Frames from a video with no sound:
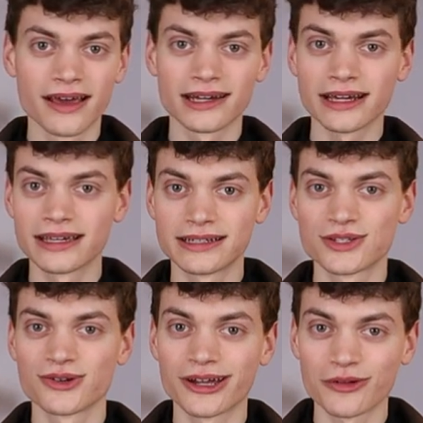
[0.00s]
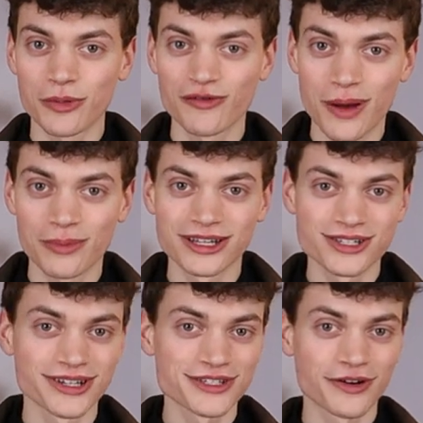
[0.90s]
And I eat it together with my family,
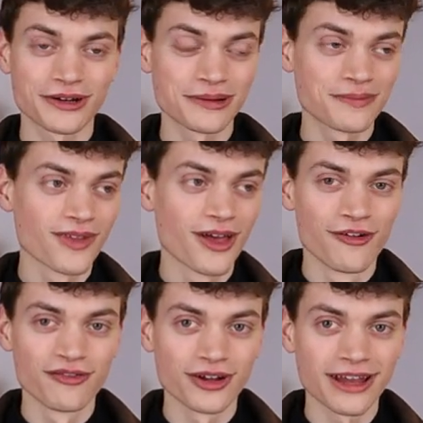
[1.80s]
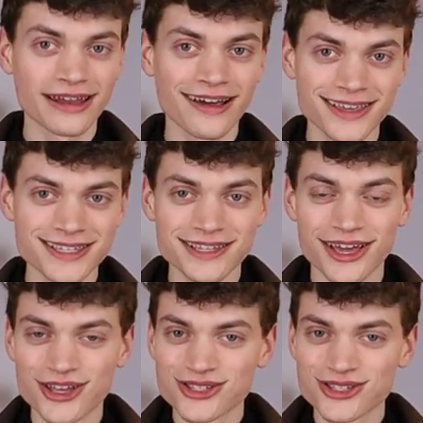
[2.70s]
so that's very fun and nice.